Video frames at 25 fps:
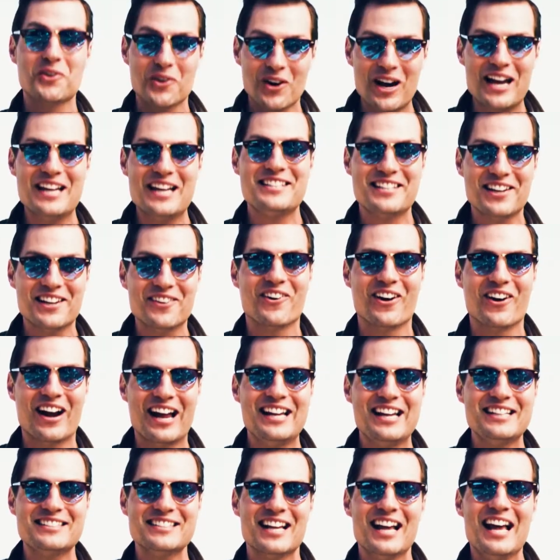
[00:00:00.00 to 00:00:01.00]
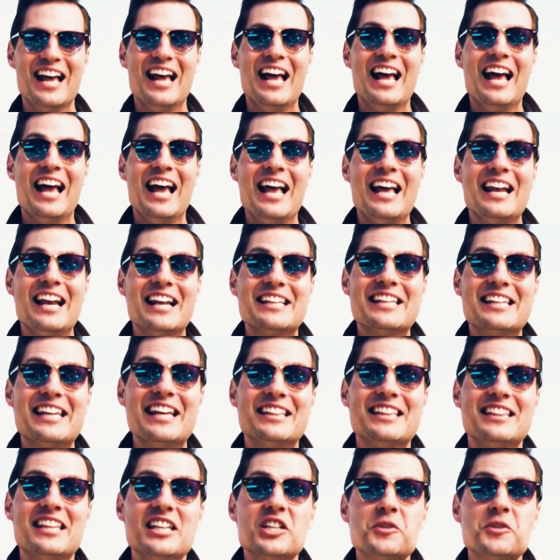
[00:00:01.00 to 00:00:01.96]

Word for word: Crazy, right? And again,